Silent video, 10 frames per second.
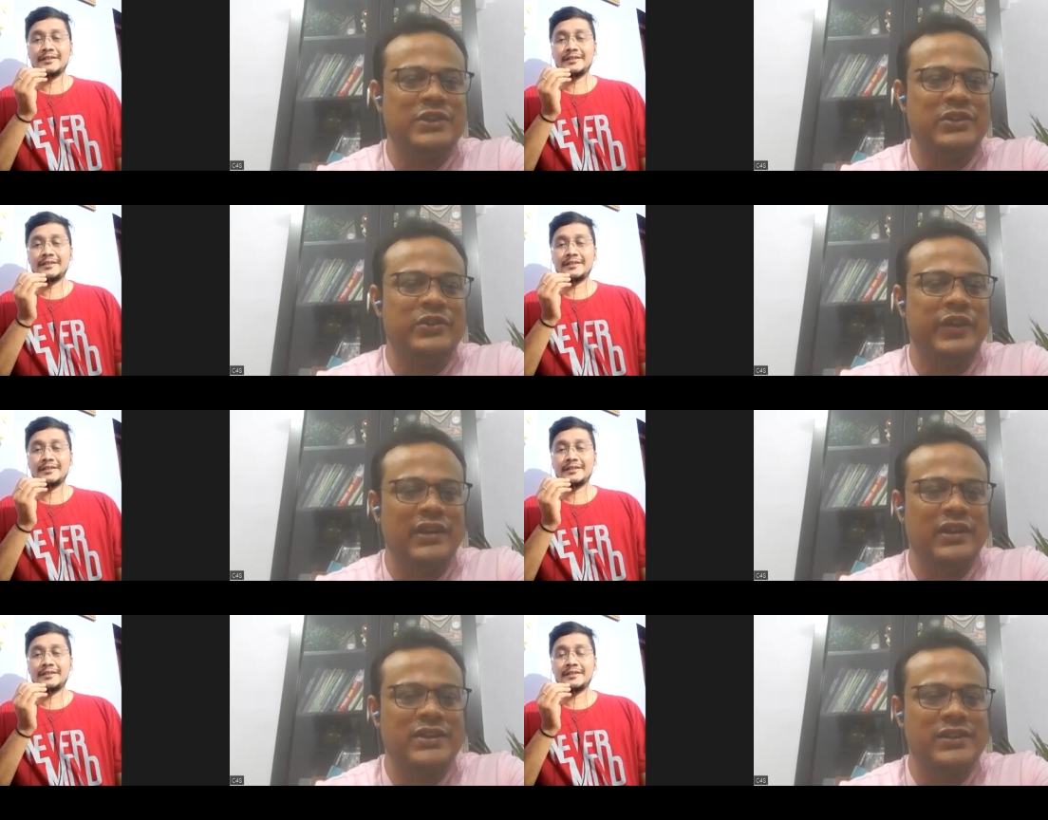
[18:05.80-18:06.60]
Speaker 1: list due to
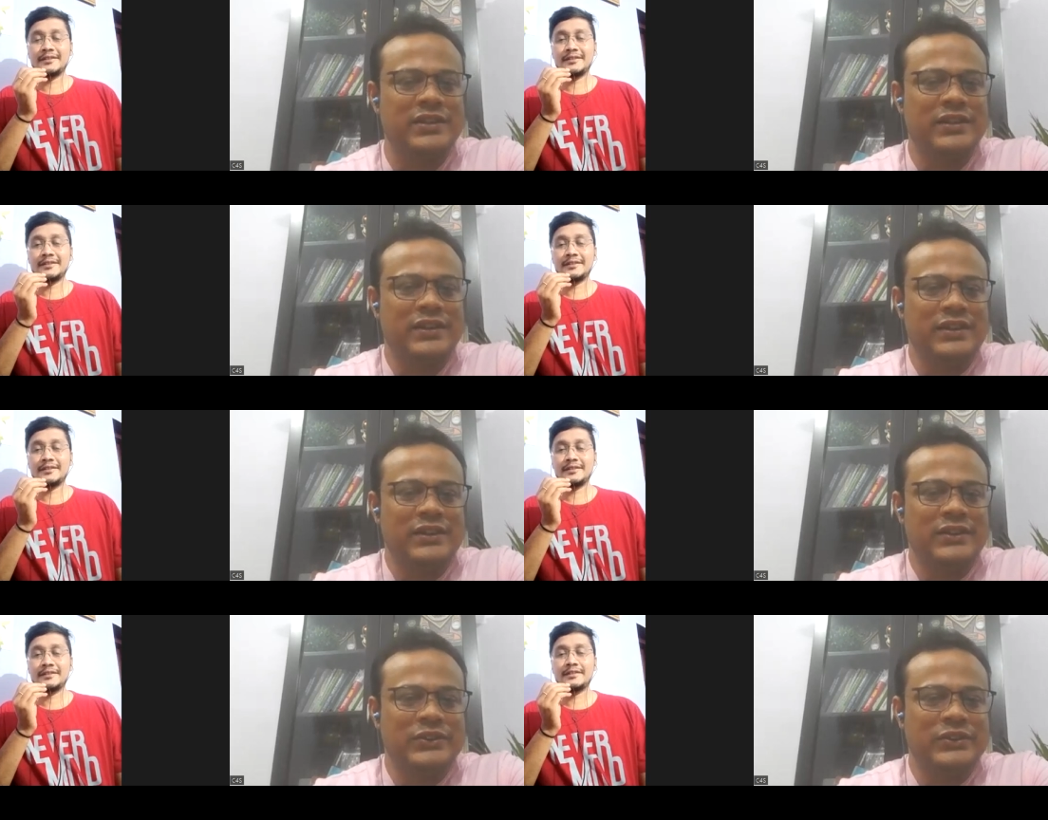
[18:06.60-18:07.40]
english
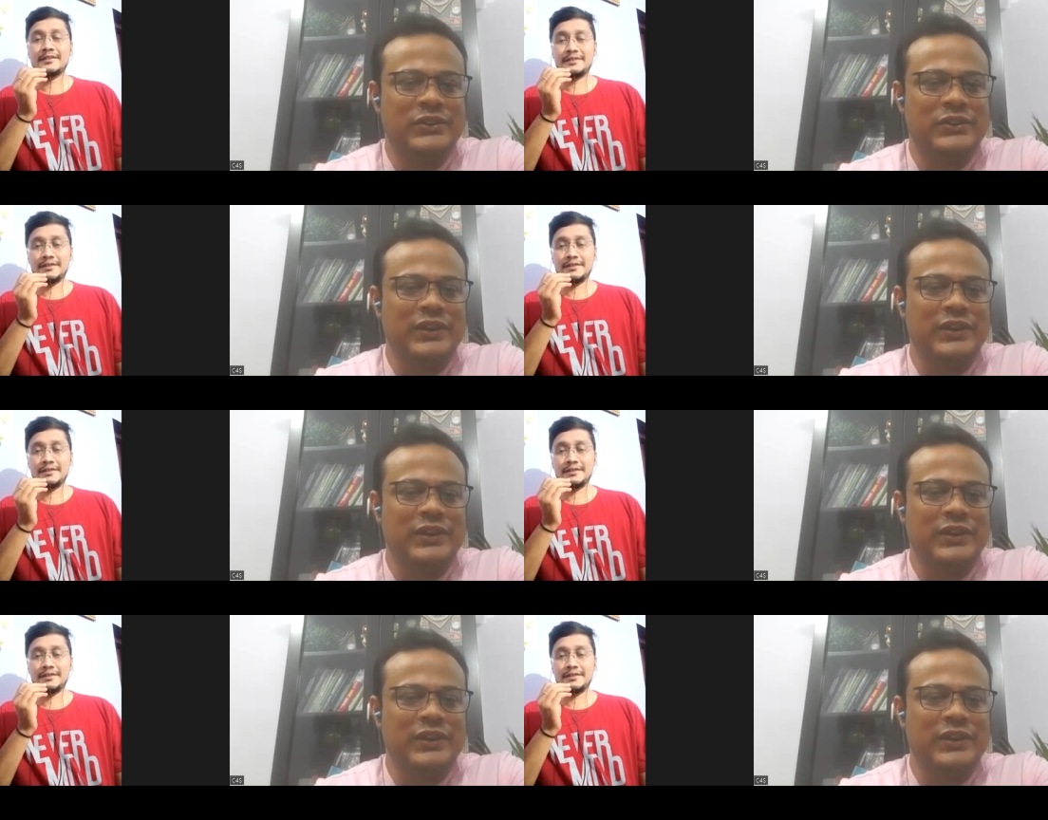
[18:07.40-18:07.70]
so